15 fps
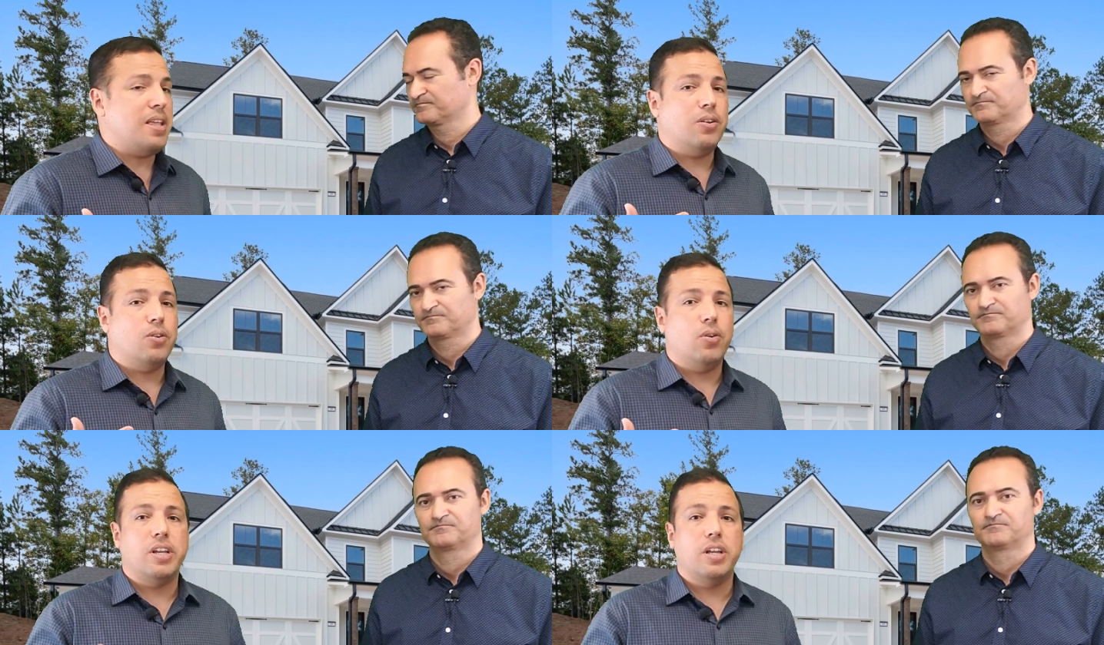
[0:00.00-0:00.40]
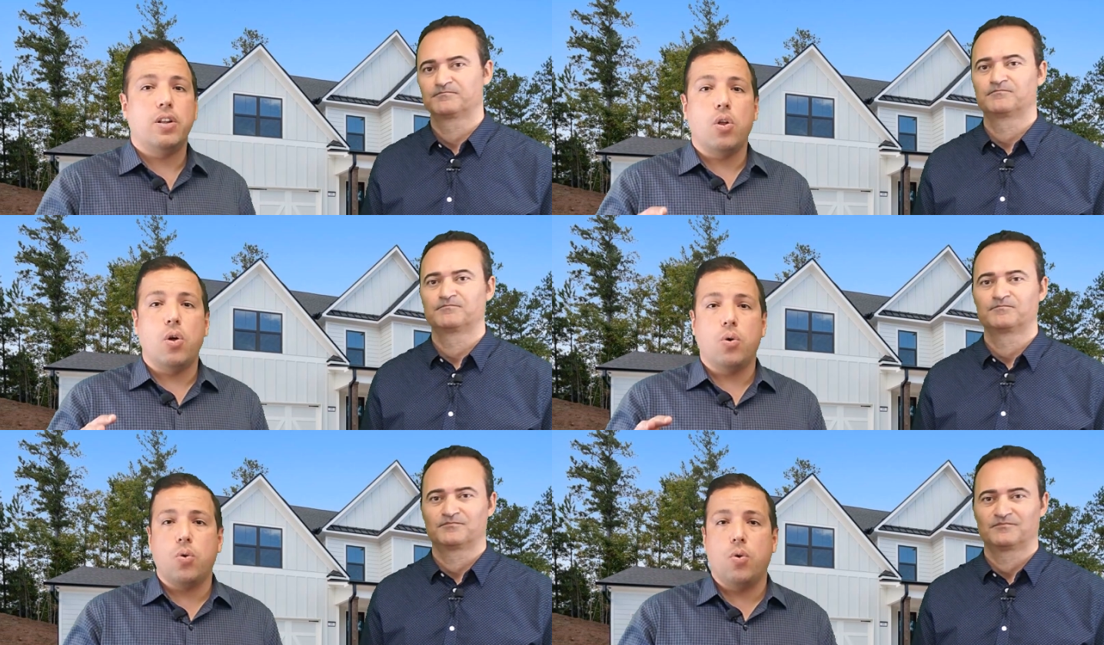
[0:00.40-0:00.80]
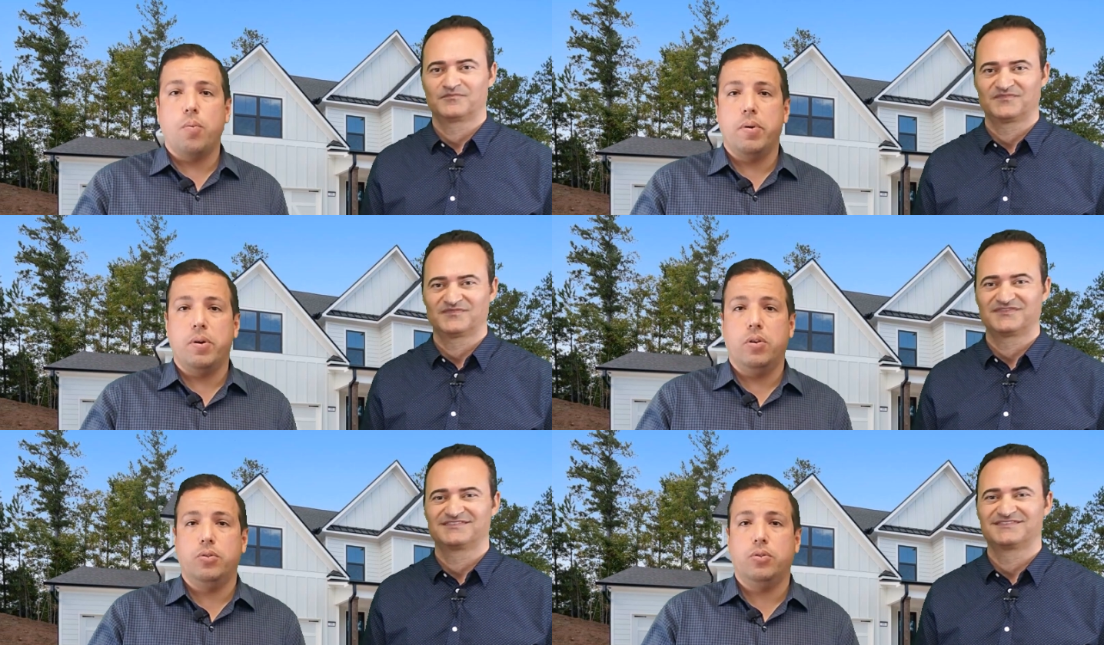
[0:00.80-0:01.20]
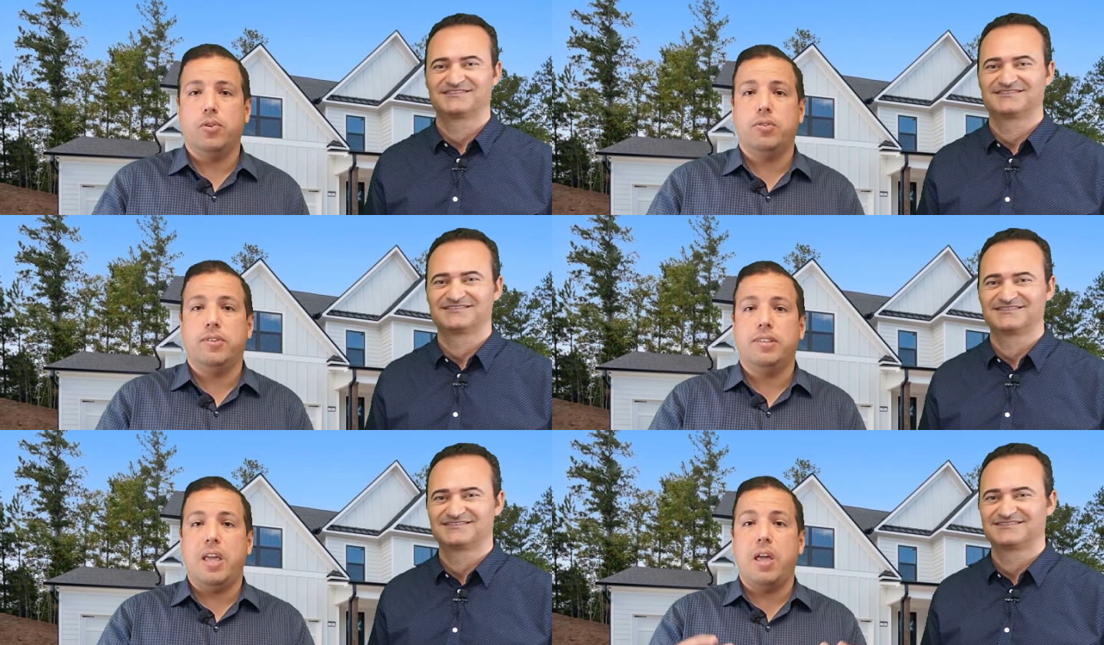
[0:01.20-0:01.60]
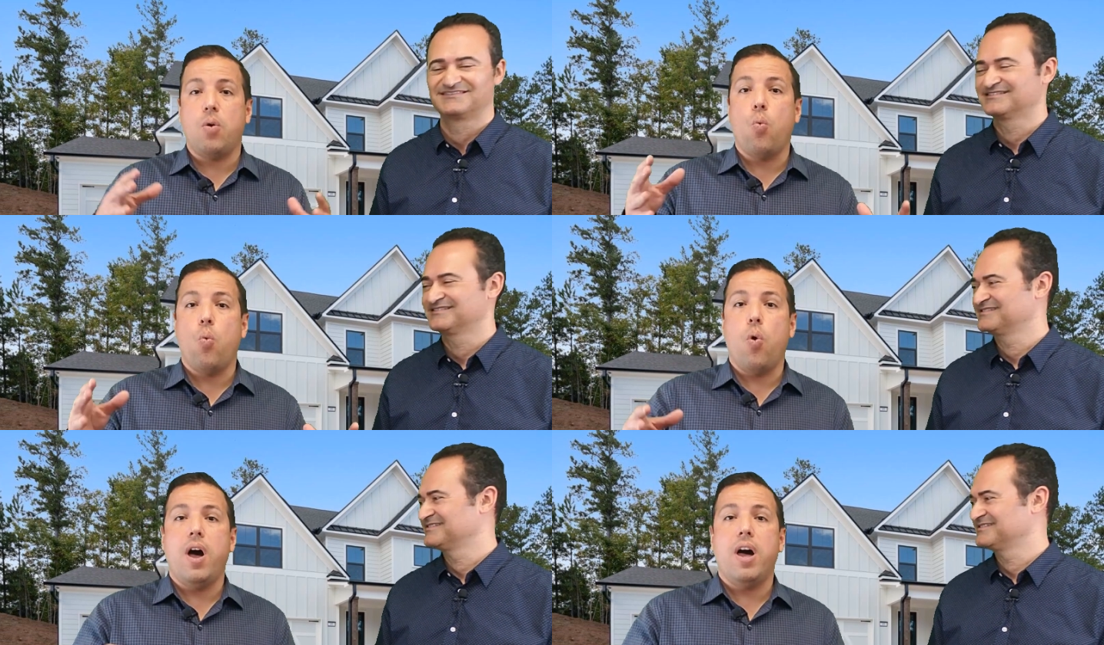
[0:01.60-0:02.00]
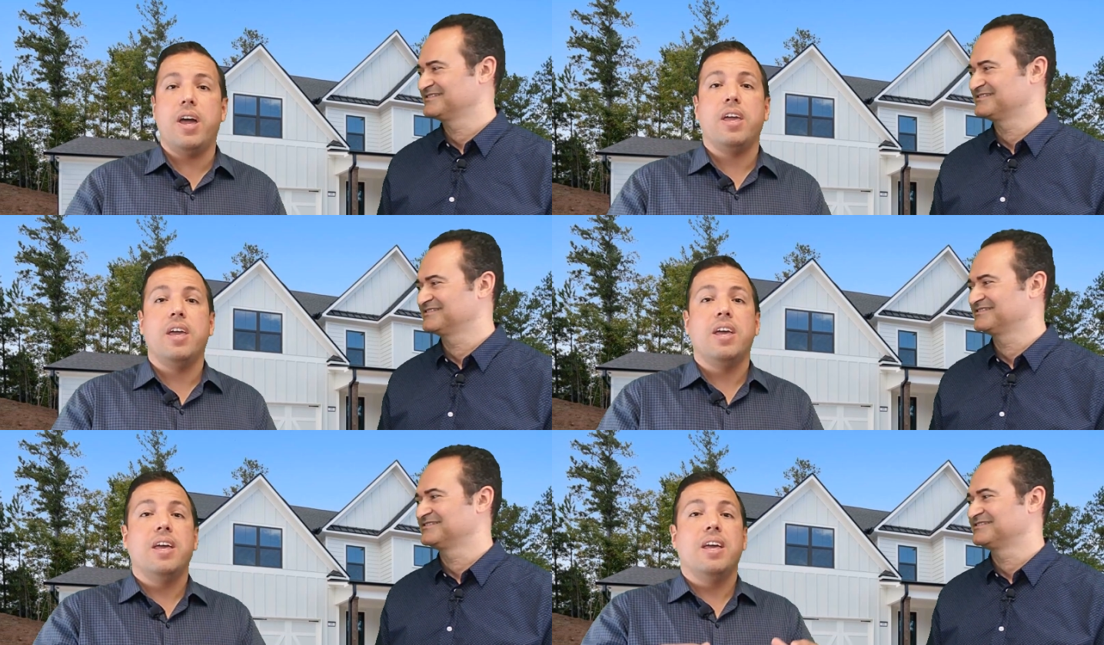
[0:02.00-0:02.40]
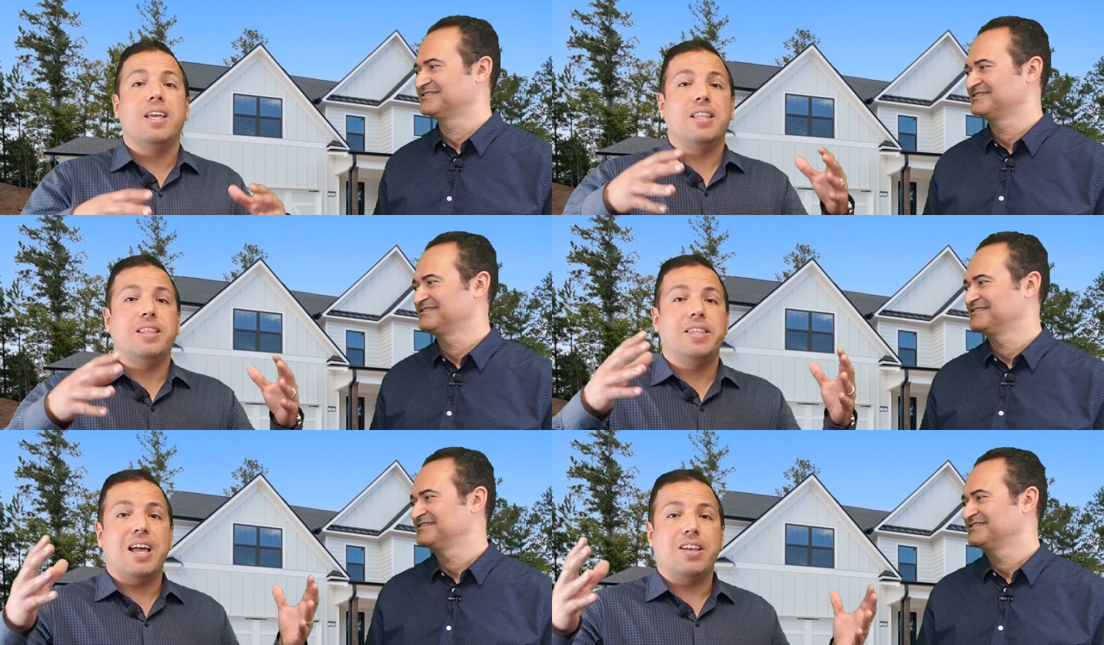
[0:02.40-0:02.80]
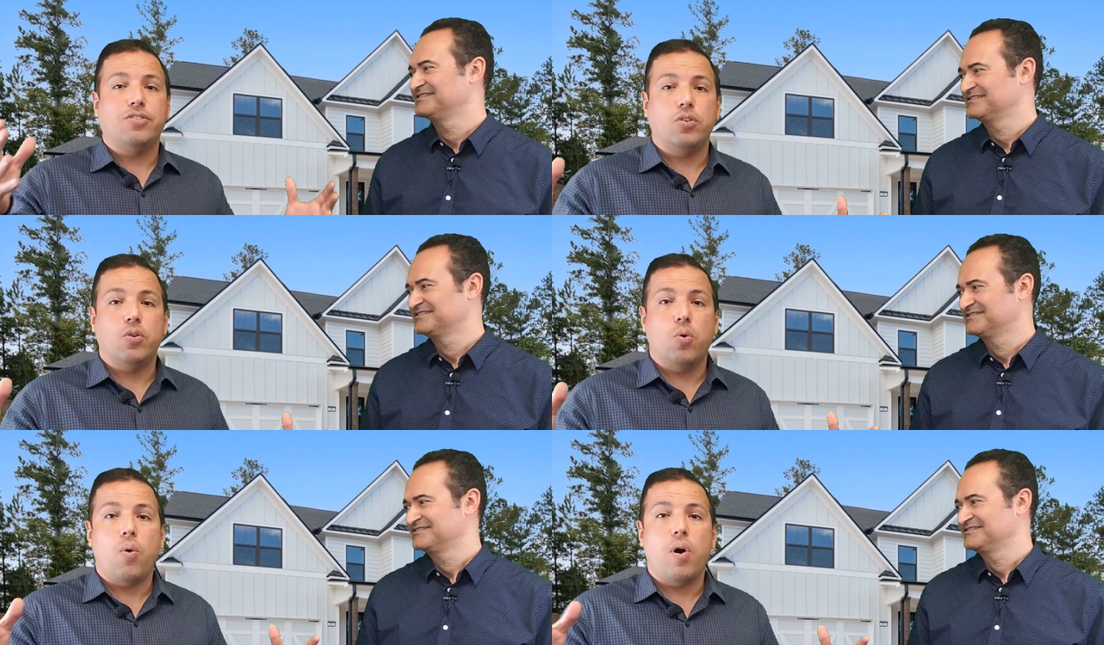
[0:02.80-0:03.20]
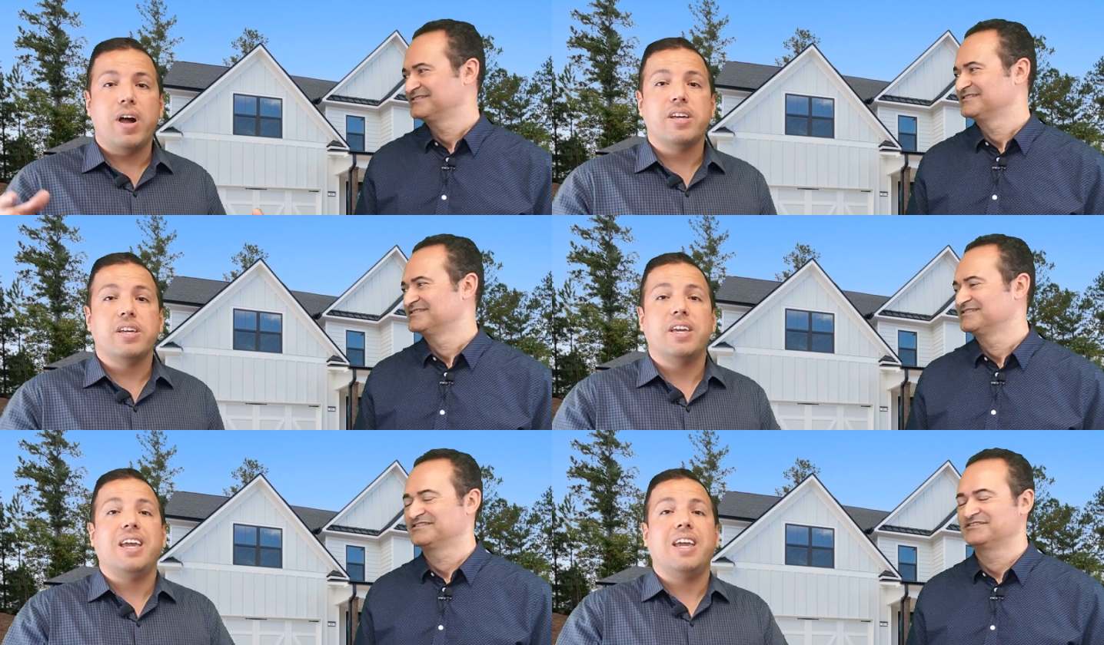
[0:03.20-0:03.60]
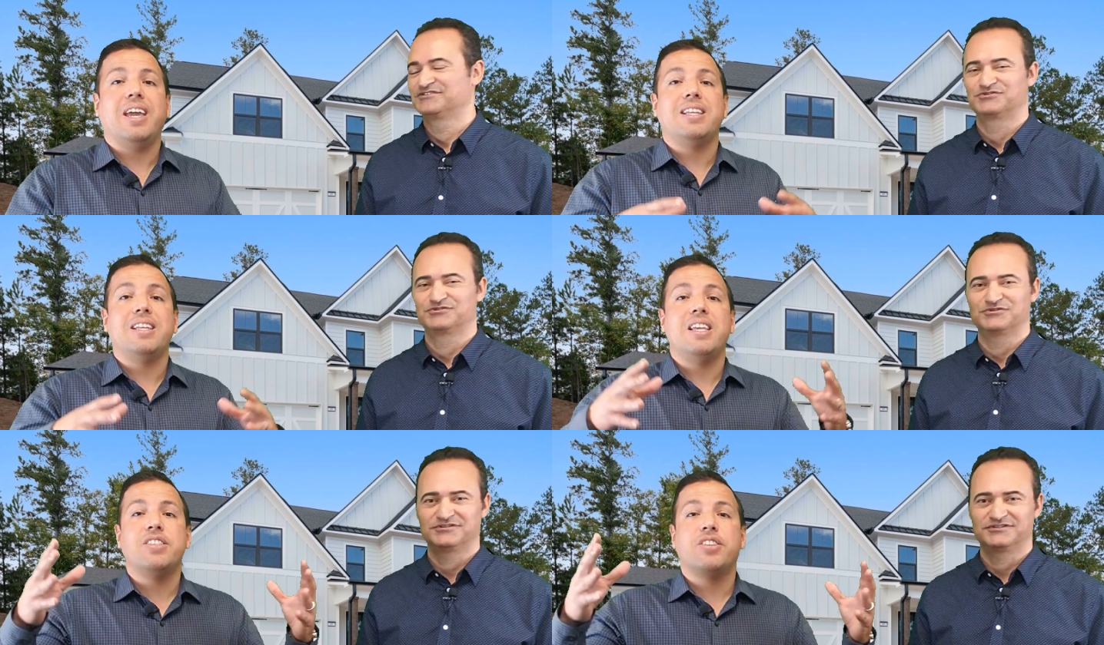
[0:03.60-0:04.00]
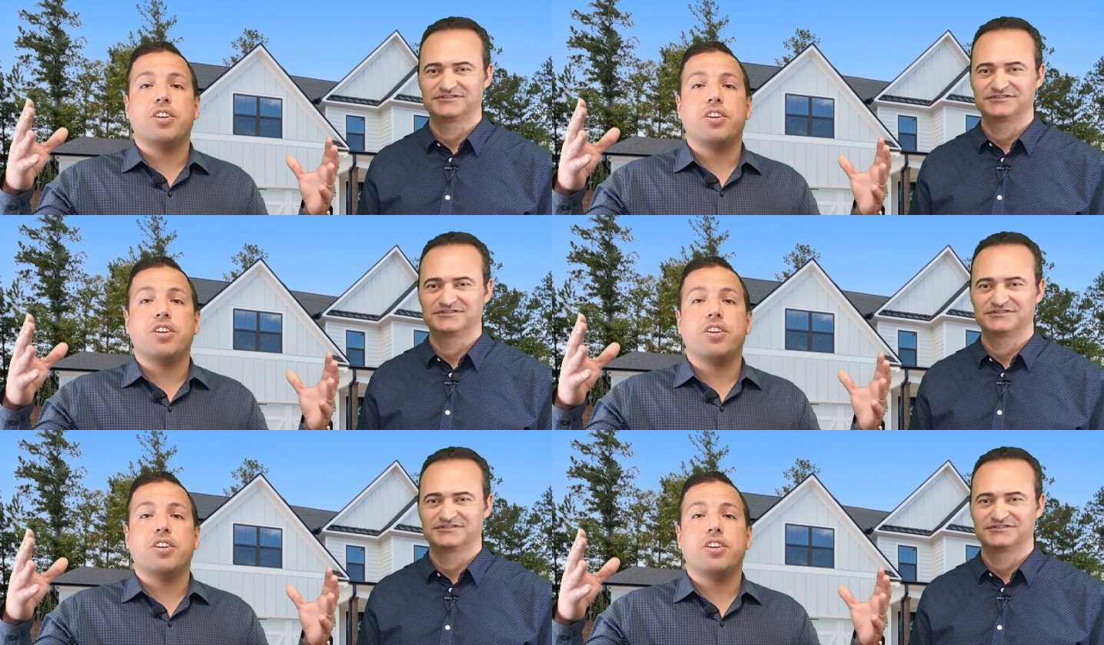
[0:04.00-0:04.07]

Speaker 1: not only local but also statewide, nationwide, and sure.